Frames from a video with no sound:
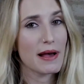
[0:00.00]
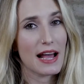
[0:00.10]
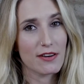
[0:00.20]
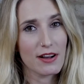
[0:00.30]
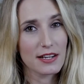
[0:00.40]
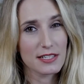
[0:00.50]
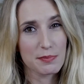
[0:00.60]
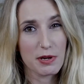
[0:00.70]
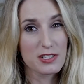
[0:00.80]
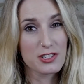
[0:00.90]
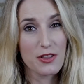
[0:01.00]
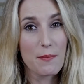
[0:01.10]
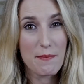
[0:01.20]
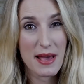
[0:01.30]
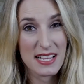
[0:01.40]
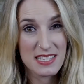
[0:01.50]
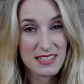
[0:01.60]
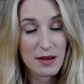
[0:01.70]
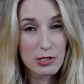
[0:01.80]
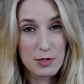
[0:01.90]
background as opposed to the mess
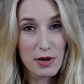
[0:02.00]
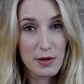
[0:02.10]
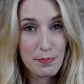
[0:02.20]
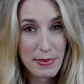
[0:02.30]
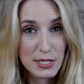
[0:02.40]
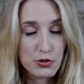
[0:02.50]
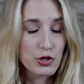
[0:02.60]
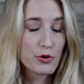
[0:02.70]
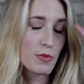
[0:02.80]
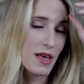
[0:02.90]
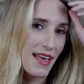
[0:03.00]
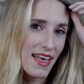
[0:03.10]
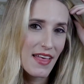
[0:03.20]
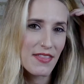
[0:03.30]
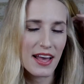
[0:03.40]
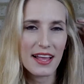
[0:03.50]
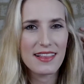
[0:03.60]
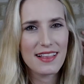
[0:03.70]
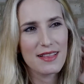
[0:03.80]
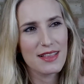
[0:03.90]
that was my bedroom,
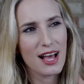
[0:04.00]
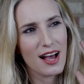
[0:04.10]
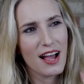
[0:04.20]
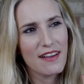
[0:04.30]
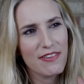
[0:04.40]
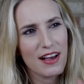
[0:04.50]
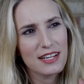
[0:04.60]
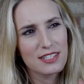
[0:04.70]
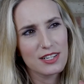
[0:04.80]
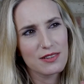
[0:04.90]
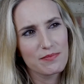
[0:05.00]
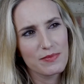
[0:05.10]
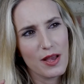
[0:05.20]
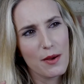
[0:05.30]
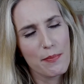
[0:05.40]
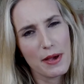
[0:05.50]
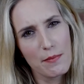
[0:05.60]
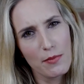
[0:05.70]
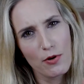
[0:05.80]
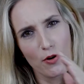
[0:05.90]
that I've had a
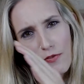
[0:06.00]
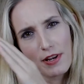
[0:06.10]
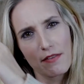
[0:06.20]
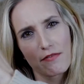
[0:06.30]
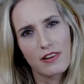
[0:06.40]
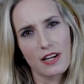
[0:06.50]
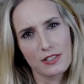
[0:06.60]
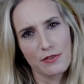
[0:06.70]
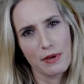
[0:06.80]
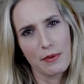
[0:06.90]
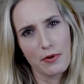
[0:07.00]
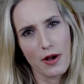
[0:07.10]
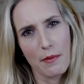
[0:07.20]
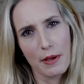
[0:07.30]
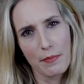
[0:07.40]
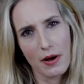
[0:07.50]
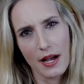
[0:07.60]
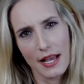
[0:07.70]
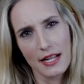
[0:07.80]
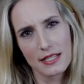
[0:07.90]
bit more of an influx of people coming
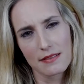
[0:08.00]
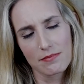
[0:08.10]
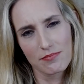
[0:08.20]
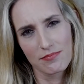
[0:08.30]
by and